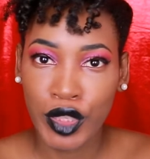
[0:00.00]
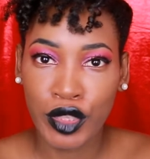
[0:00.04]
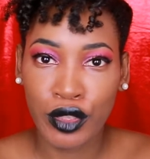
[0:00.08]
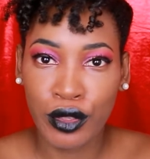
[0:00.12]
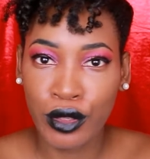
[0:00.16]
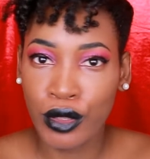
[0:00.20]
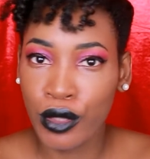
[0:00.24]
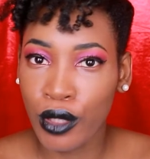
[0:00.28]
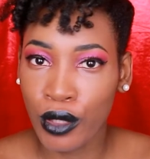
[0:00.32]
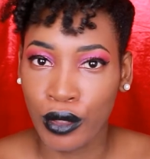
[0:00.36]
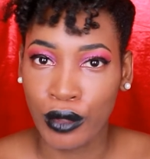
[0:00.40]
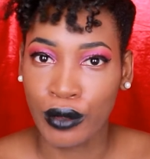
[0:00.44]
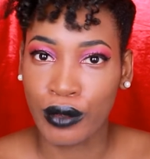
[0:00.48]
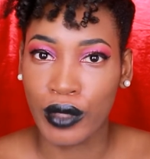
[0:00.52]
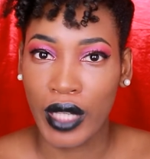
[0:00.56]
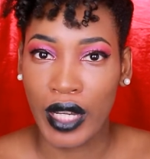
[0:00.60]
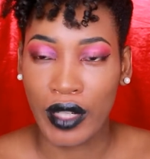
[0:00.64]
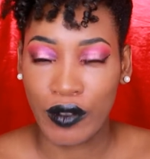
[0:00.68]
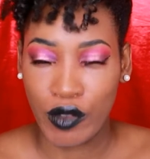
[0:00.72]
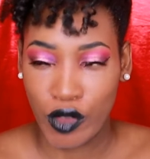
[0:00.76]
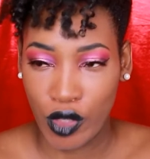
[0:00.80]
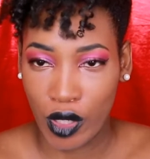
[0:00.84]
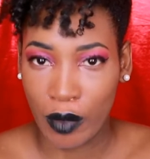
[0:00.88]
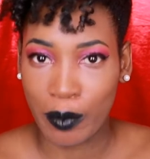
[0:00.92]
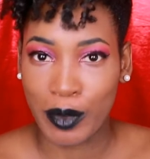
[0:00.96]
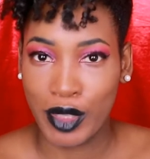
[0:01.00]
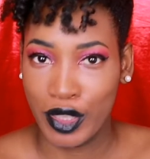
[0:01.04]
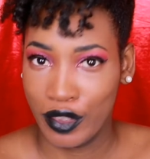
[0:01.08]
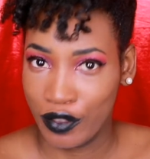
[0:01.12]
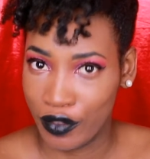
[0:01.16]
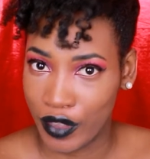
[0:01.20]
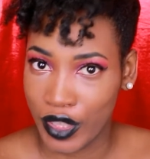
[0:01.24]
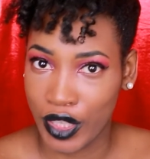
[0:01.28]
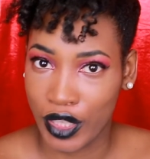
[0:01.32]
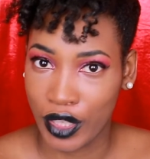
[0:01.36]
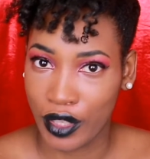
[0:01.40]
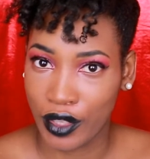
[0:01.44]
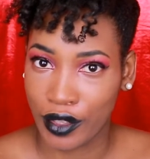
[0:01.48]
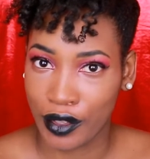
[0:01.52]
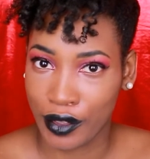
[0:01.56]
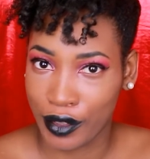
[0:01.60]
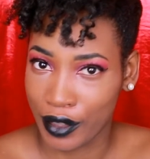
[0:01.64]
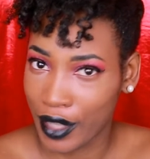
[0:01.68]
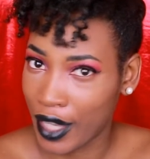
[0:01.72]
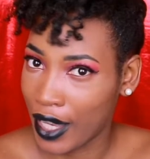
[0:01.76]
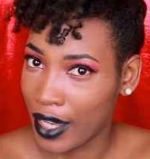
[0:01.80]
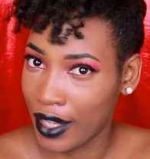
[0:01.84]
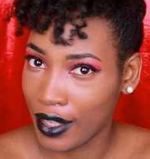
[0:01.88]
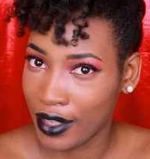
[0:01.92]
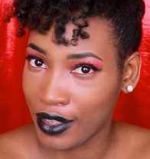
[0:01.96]
you know I've dropped a video.
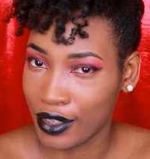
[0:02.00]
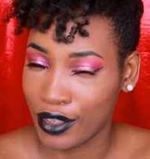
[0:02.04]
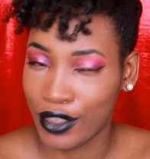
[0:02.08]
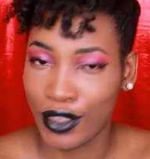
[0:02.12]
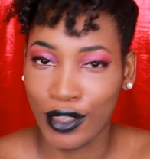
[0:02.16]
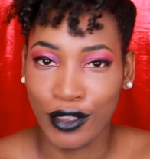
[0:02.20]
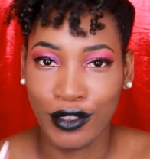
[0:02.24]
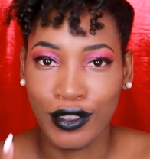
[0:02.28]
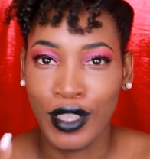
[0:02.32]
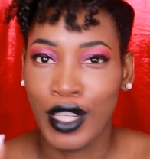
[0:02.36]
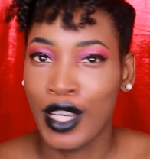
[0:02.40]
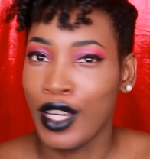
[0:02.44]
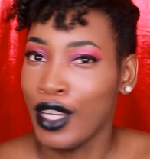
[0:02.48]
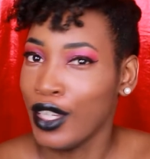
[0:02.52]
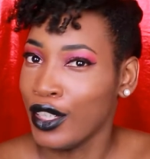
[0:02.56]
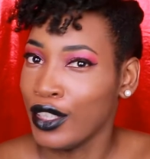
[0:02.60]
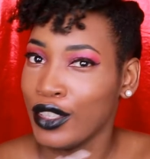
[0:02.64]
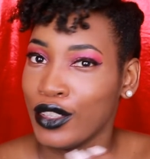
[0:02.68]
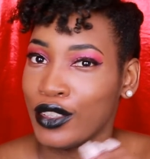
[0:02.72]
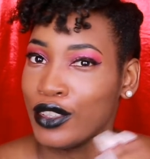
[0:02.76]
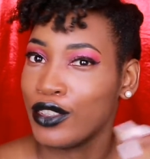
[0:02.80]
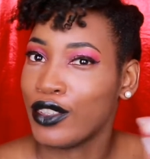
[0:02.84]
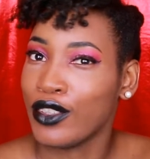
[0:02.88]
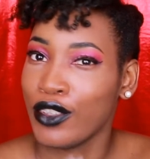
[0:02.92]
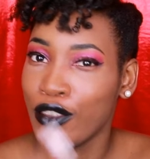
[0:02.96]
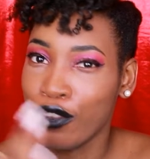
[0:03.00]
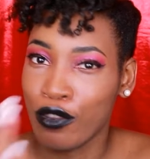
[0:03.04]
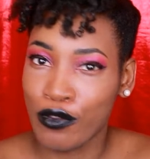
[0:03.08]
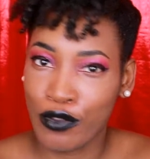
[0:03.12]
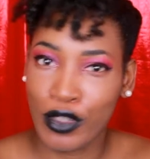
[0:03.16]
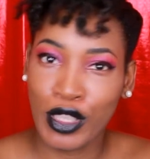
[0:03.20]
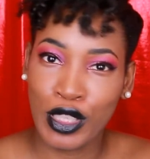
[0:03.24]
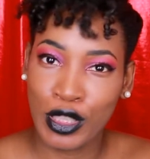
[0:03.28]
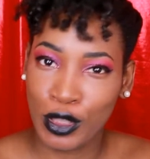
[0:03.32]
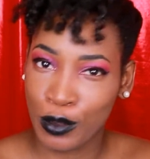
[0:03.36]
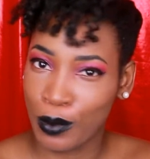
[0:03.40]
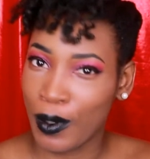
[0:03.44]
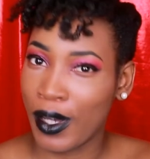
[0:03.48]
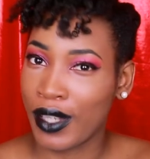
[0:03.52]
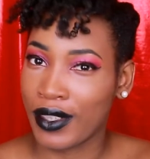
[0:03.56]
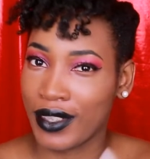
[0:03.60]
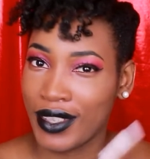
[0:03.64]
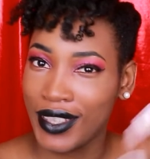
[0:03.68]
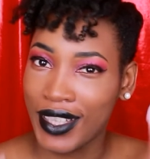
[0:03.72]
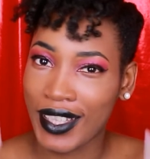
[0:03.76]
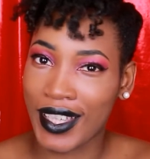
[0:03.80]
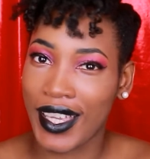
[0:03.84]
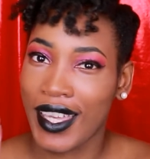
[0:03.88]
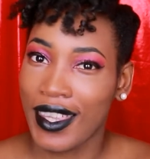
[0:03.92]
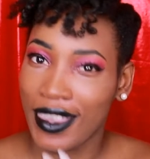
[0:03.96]
Okay, you're the first one
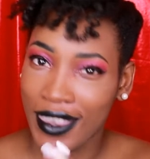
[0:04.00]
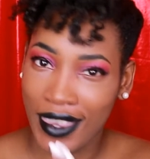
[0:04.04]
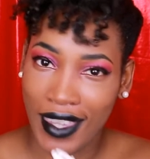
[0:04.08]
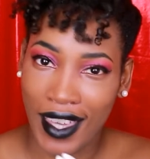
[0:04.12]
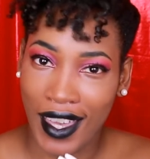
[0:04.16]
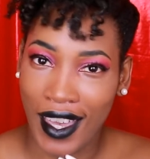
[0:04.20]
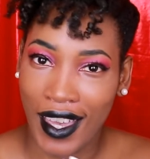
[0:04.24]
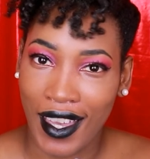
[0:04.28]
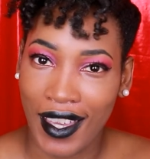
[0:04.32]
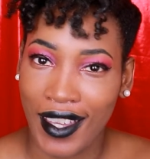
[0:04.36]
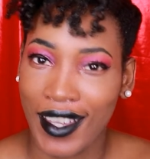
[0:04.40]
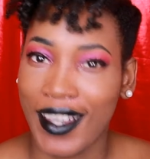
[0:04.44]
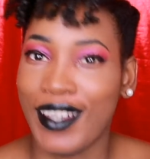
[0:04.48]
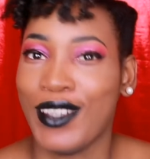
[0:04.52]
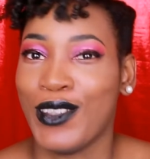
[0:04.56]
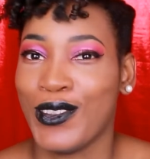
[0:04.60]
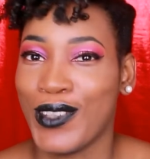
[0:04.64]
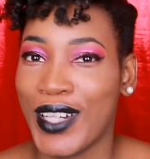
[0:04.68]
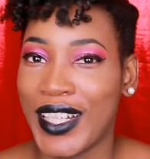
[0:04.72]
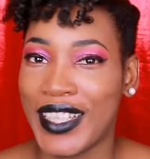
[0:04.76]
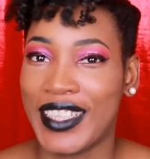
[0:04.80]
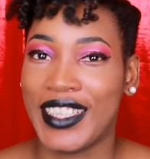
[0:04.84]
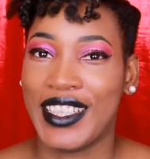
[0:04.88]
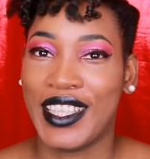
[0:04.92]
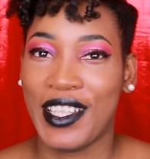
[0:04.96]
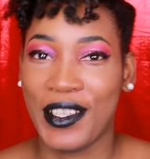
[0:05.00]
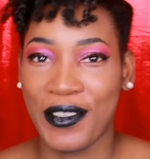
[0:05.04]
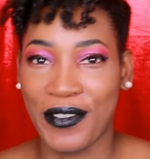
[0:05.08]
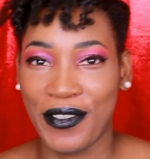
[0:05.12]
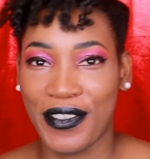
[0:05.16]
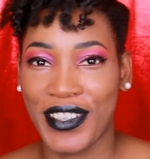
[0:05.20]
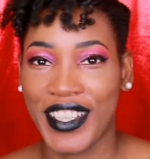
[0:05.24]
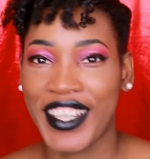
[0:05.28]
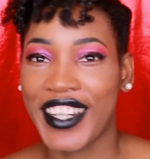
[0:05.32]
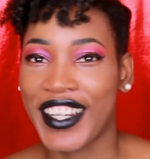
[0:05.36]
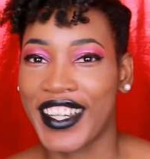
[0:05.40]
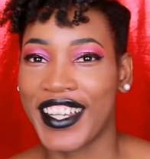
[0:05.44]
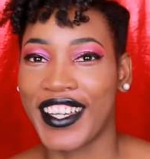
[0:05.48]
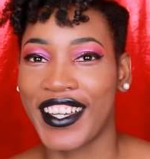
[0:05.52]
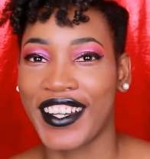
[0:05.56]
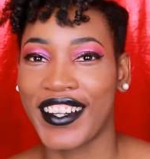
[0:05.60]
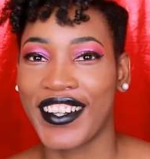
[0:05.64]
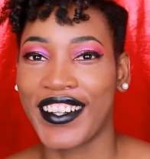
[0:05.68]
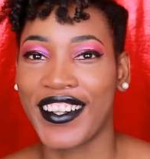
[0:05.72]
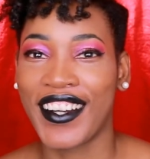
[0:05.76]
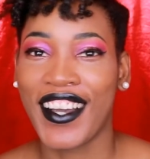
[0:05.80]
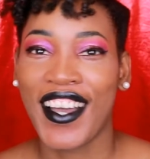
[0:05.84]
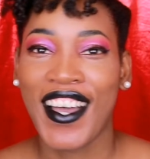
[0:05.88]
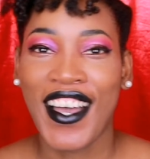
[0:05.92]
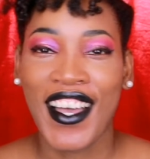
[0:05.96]
to get there and watch the
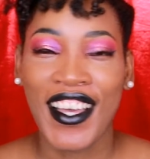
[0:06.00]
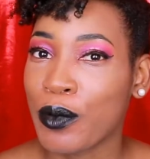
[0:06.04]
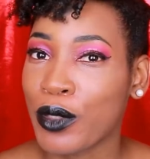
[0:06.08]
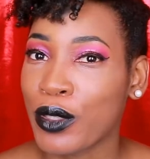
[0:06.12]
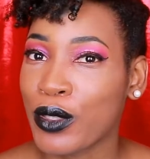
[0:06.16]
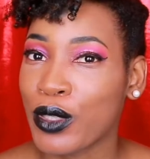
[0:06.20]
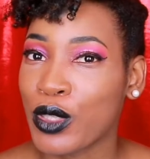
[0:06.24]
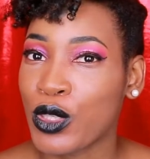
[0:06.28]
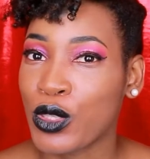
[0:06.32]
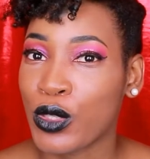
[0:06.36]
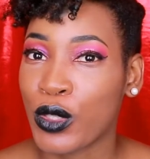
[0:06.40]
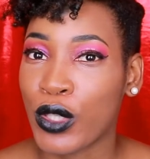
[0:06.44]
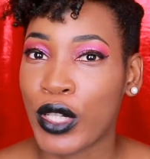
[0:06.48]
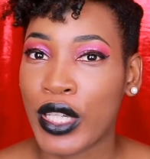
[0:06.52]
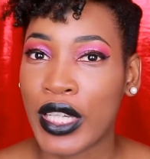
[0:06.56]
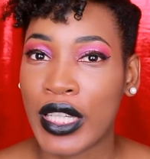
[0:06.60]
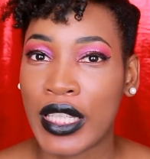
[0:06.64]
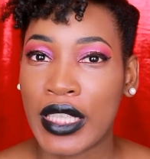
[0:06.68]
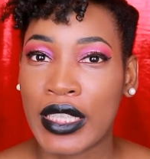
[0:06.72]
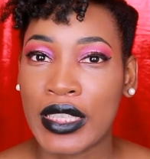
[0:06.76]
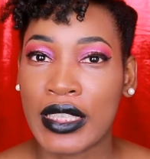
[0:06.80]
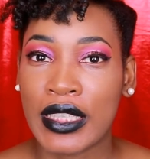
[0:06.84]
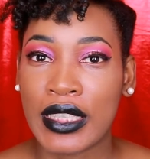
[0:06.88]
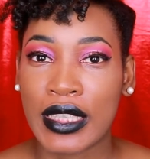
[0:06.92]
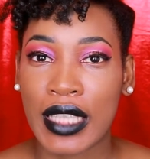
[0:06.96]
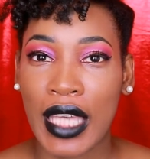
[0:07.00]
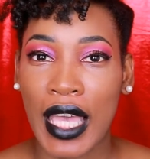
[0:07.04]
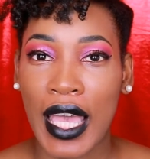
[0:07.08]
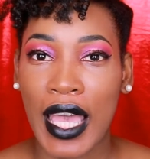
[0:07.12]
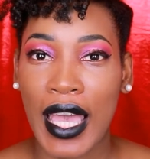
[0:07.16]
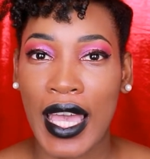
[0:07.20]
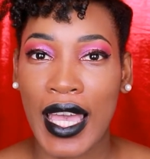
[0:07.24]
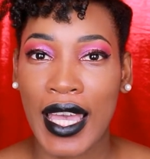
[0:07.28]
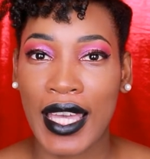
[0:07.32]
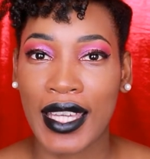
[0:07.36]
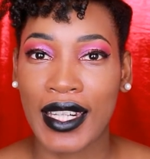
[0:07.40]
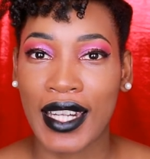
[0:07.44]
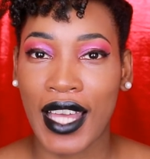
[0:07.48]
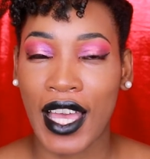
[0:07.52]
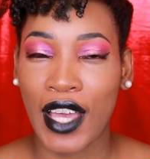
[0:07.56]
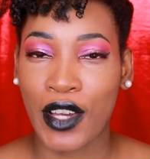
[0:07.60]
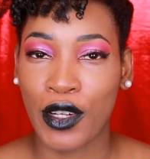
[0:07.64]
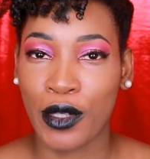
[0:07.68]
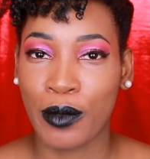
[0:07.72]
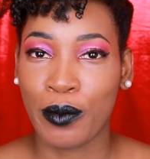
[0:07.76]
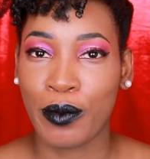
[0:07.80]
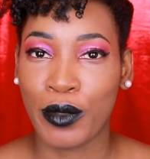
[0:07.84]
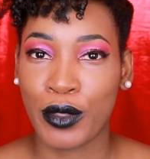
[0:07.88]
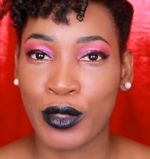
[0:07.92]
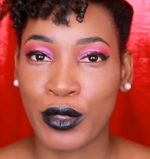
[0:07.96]
video. Hope you enjoy it, and I
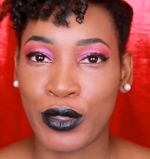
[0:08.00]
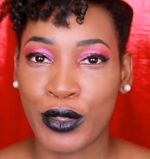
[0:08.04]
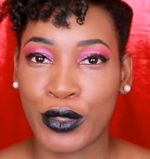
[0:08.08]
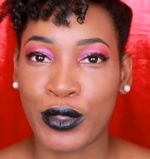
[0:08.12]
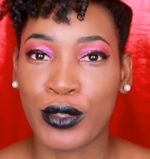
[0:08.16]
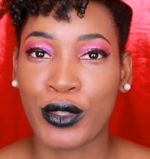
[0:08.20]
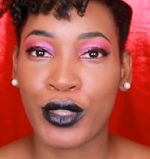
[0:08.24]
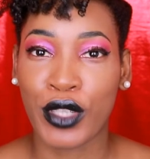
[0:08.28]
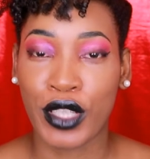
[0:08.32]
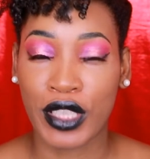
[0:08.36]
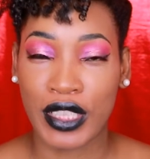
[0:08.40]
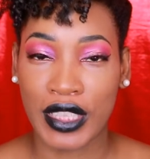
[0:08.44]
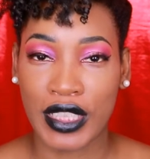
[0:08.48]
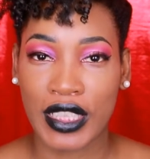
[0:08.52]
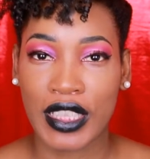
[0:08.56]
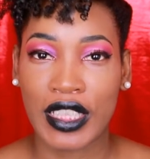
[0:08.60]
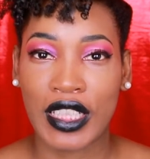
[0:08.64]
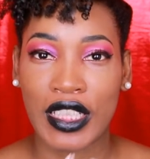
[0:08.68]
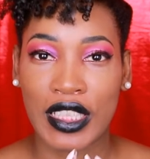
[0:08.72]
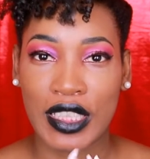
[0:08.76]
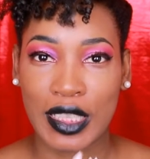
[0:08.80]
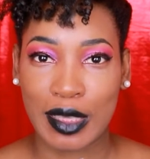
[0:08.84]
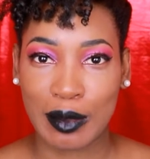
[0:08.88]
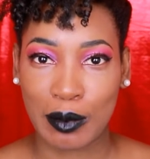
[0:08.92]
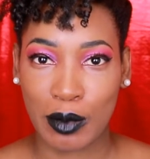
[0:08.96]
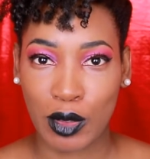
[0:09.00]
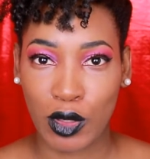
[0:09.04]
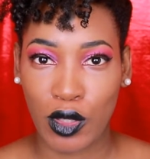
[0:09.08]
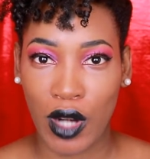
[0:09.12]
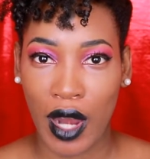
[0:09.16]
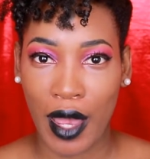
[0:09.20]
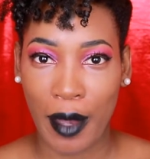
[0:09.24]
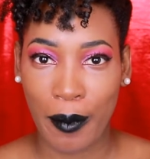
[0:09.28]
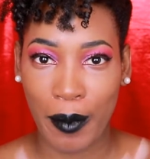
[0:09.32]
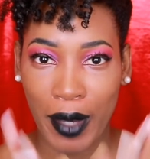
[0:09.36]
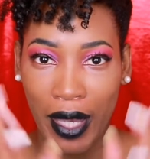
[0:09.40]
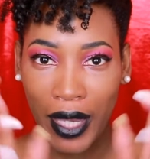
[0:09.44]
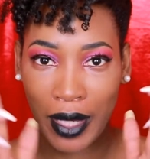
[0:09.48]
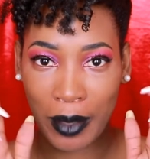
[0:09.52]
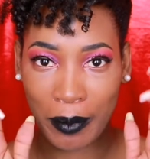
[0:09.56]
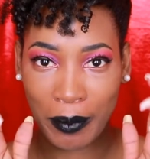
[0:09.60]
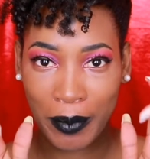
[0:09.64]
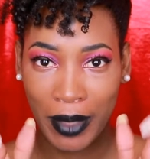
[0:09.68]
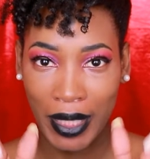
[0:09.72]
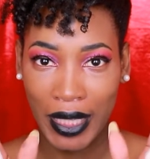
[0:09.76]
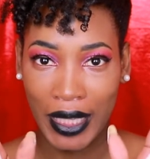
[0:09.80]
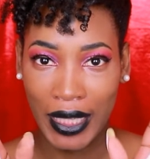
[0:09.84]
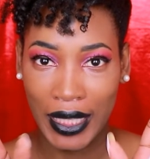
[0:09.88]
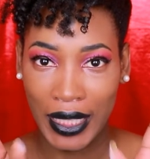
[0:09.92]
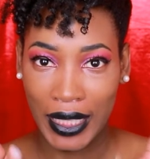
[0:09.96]
hope you do consider subscribing,
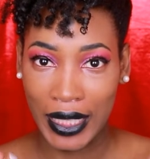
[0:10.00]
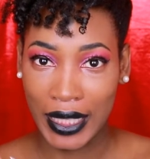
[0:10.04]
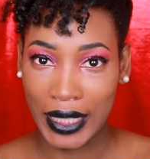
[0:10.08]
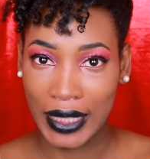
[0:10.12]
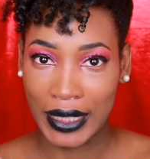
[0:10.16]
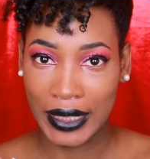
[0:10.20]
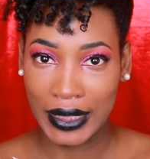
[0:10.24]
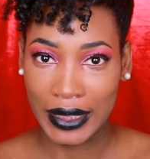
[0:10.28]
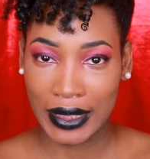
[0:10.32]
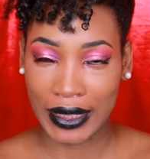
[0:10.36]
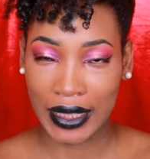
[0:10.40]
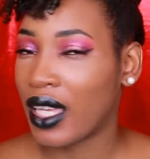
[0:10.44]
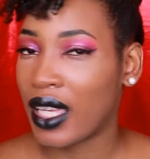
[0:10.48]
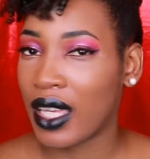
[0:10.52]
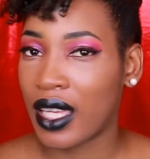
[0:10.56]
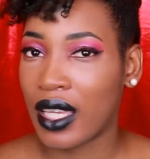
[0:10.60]
please.